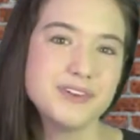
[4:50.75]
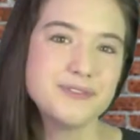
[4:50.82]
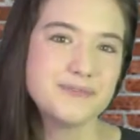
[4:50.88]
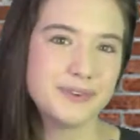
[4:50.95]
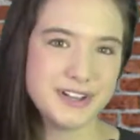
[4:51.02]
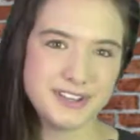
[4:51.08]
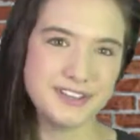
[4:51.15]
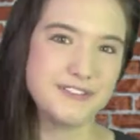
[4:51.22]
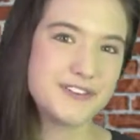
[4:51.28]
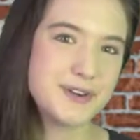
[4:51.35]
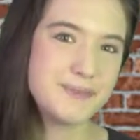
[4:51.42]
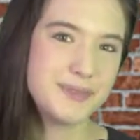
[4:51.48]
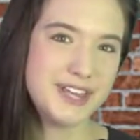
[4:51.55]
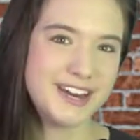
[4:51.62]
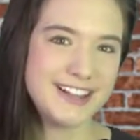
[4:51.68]
Once you've
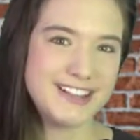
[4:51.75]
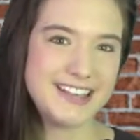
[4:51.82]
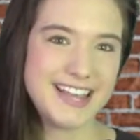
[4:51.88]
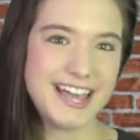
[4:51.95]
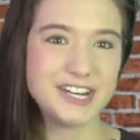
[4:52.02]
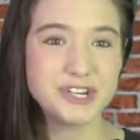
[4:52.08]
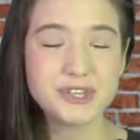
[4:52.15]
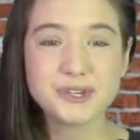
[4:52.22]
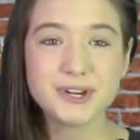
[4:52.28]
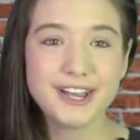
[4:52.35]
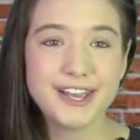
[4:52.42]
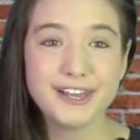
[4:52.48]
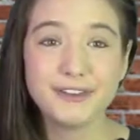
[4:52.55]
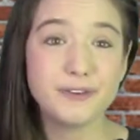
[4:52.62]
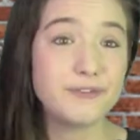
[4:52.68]
completed stage
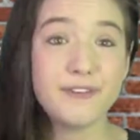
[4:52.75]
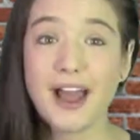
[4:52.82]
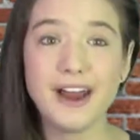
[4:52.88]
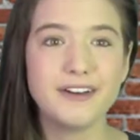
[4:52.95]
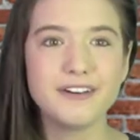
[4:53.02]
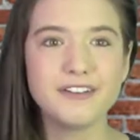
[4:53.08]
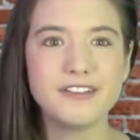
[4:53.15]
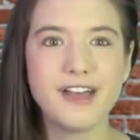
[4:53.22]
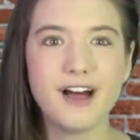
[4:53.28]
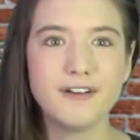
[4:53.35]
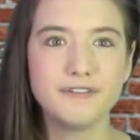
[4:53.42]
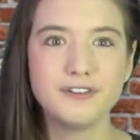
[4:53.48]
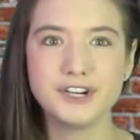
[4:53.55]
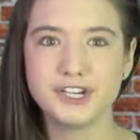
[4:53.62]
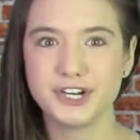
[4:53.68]
3, you find
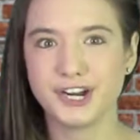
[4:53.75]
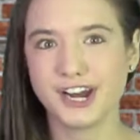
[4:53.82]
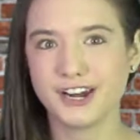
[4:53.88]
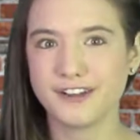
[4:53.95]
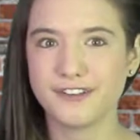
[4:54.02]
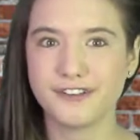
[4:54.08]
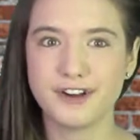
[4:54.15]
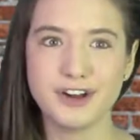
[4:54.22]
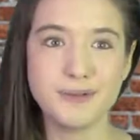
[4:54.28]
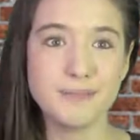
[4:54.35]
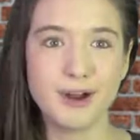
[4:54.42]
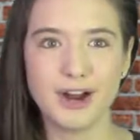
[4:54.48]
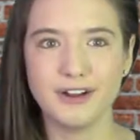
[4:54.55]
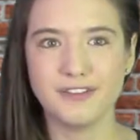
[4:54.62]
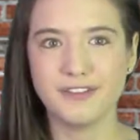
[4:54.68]
yourself returning to certain
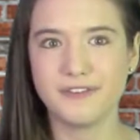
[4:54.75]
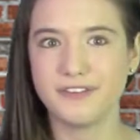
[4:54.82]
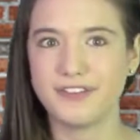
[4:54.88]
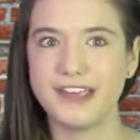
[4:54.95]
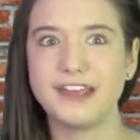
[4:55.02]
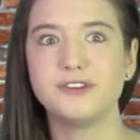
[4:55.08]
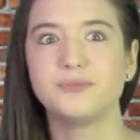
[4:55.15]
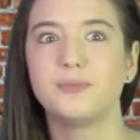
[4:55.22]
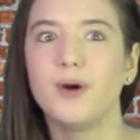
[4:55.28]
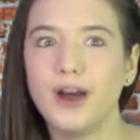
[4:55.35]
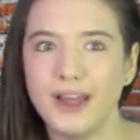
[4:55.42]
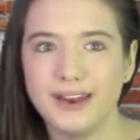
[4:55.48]
parts of stage 1,